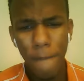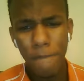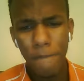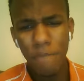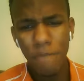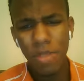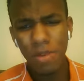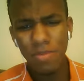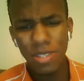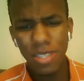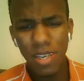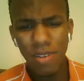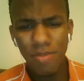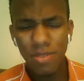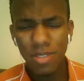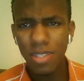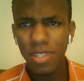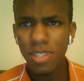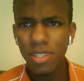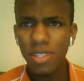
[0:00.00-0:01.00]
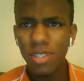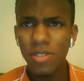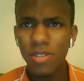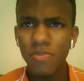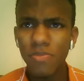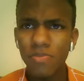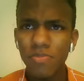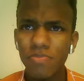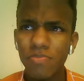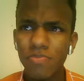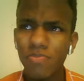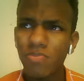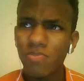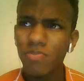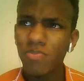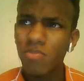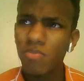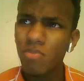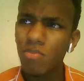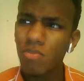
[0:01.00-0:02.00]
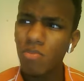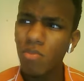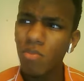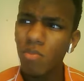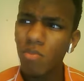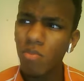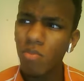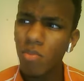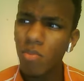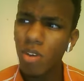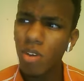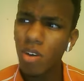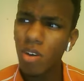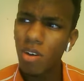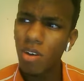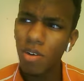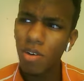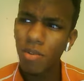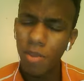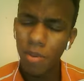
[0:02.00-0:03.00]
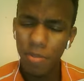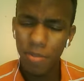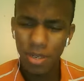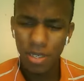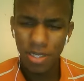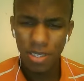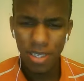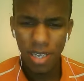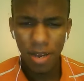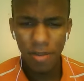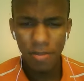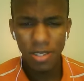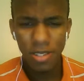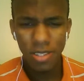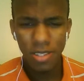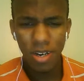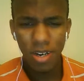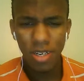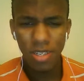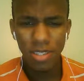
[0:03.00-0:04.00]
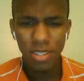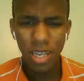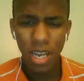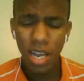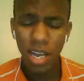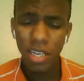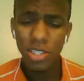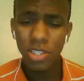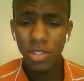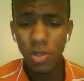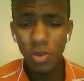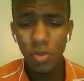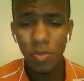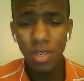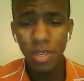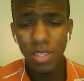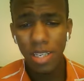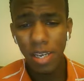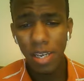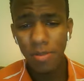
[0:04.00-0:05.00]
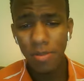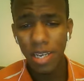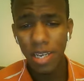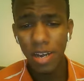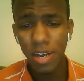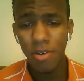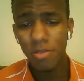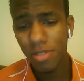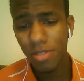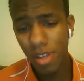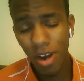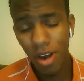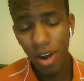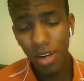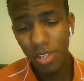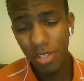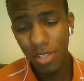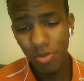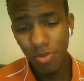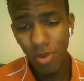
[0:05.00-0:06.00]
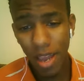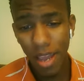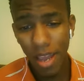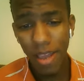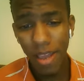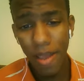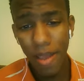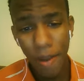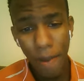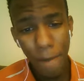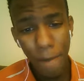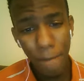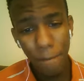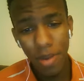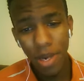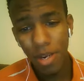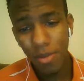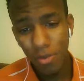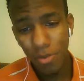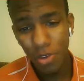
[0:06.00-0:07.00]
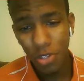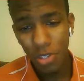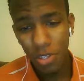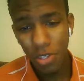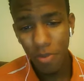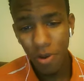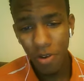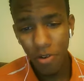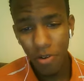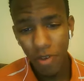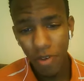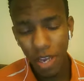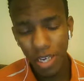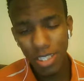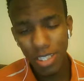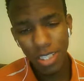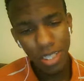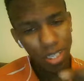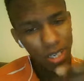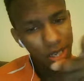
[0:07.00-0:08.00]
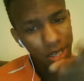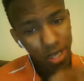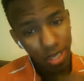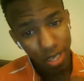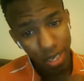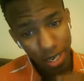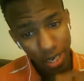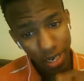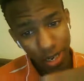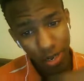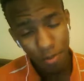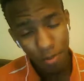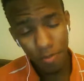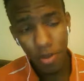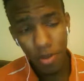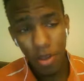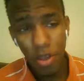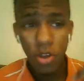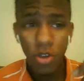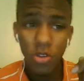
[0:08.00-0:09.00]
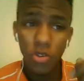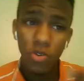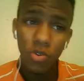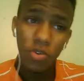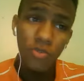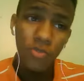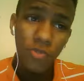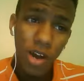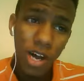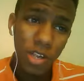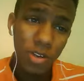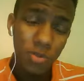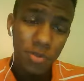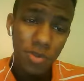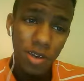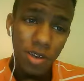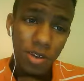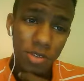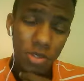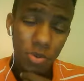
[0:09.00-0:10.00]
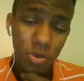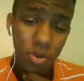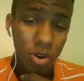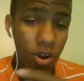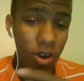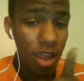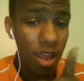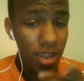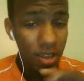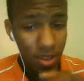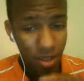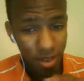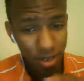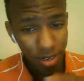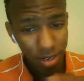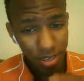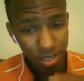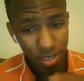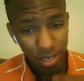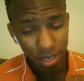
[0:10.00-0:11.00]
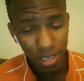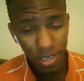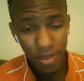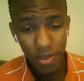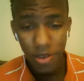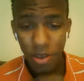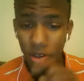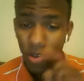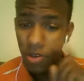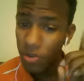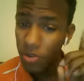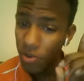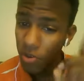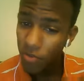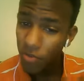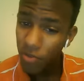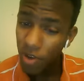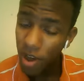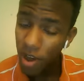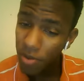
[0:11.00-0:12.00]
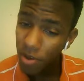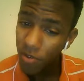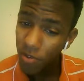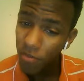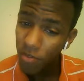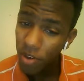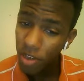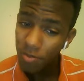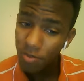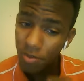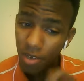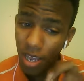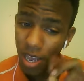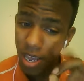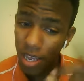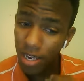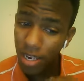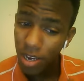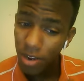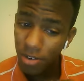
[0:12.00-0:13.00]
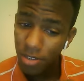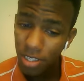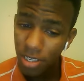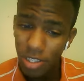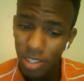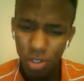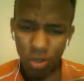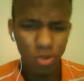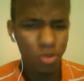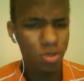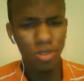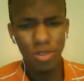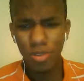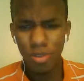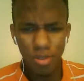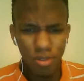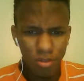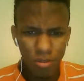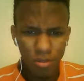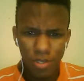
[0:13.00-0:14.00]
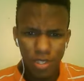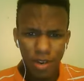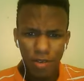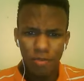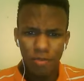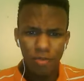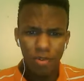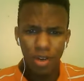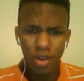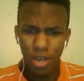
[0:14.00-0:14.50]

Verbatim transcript: I'm 17. Um, I'm an established artist. I got two mixtapes out: The Artist Way, Money Music Motivation. Look it up. You can follow me on Twitter at Young Dizzy D. You can find me on Facebook at Darius Andrews. Whichever one.